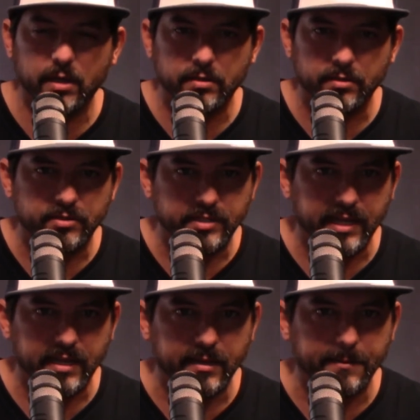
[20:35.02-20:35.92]

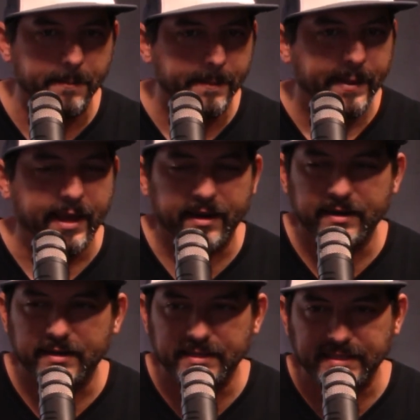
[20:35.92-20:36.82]
understand how
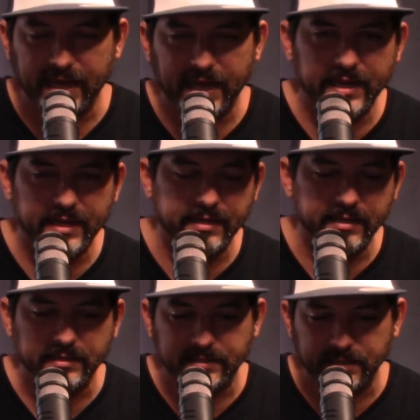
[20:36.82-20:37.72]
to design
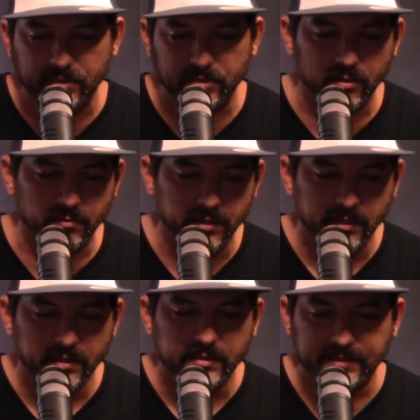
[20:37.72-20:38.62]
a system
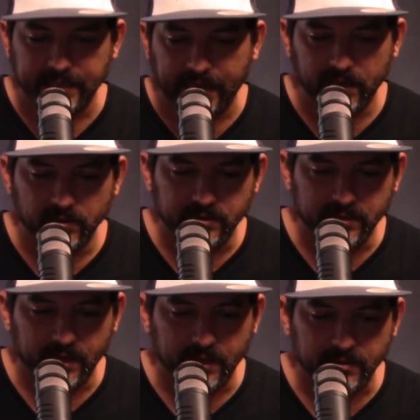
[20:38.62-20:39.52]
Silo
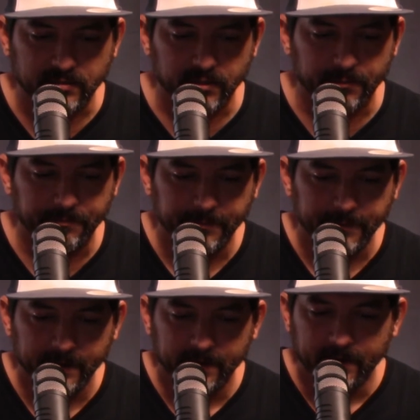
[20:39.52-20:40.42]
style. So
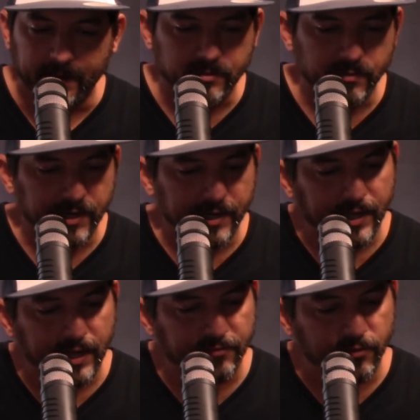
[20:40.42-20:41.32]
that's what I
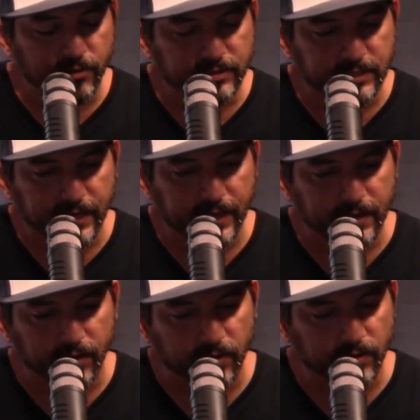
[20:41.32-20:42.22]
got for us today
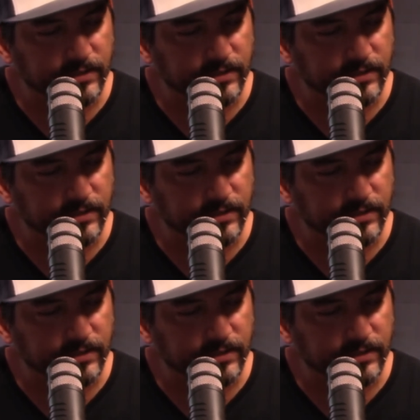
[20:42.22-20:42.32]
on